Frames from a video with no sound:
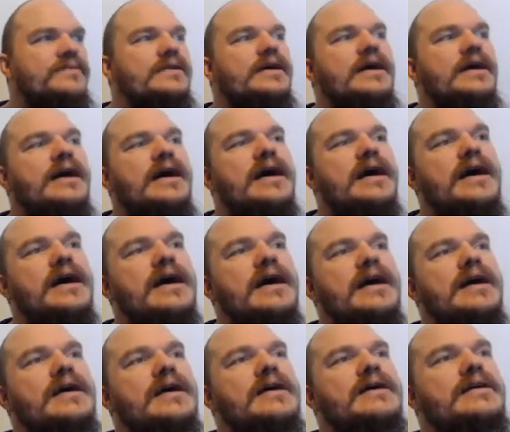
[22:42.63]

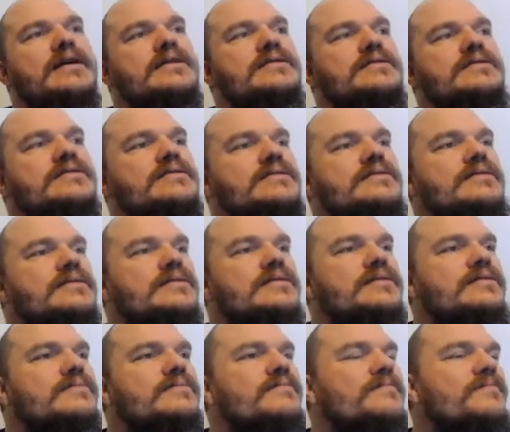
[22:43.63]
And
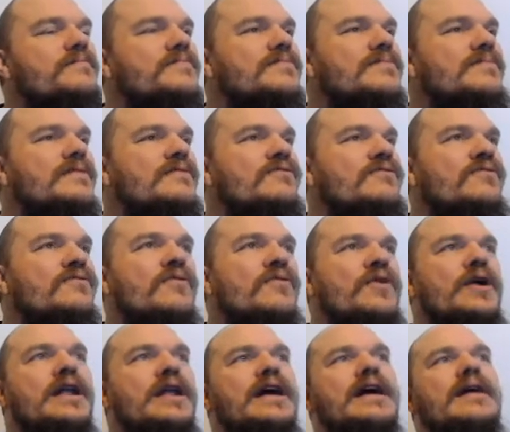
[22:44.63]

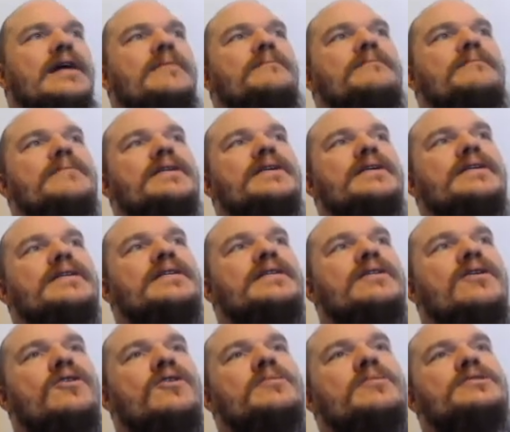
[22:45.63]
voila,
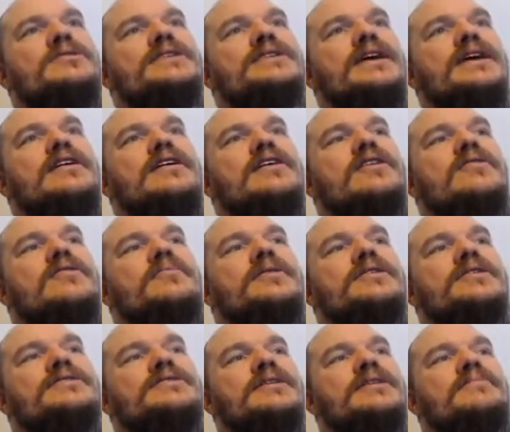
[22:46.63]
almost 10
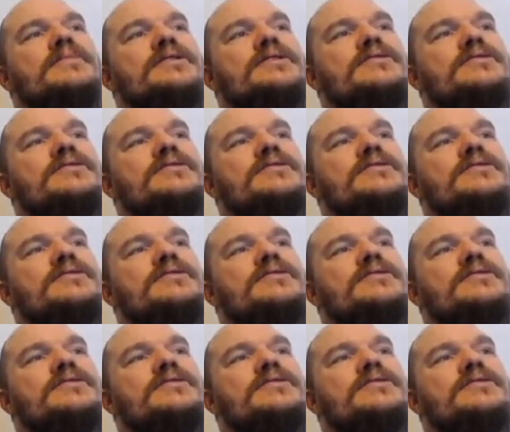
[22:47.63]
kilometers up into